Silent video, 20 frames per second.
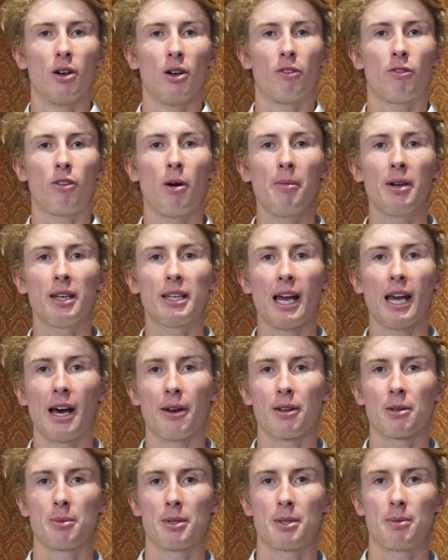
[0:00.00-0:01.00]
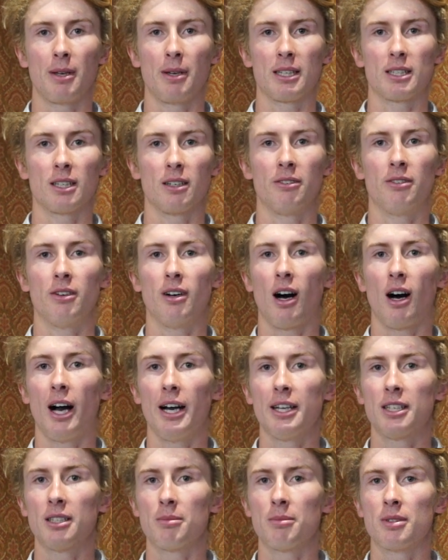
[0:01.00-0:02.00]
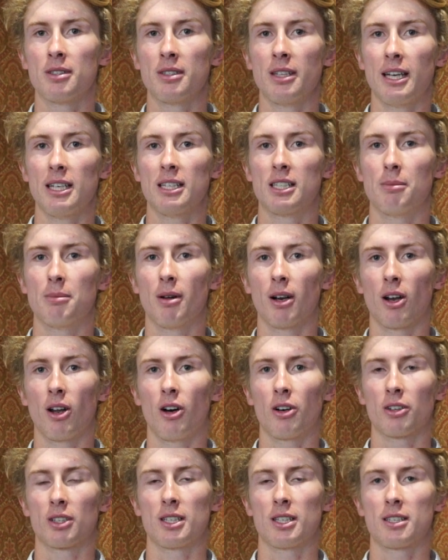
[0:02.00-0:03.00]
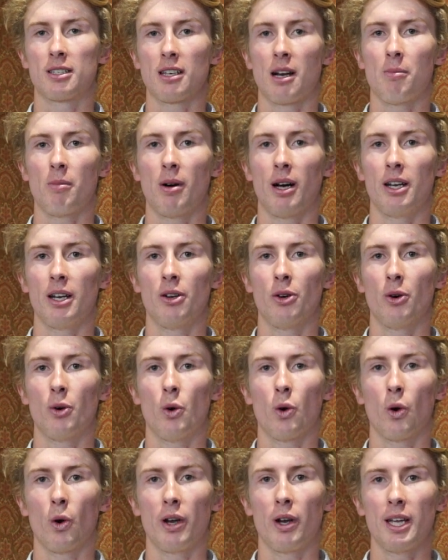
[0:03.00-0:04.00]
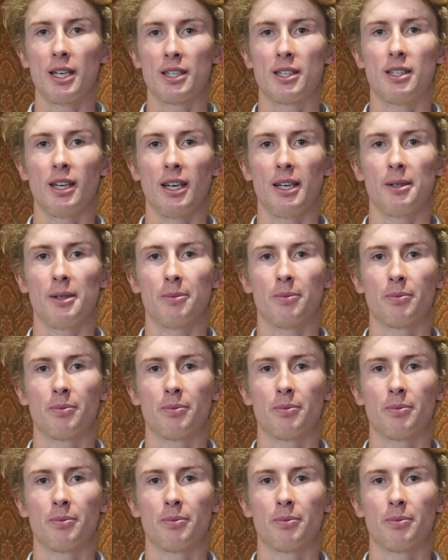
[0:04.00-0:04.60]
From an accounting perspective, items need to belong to someone or an entity.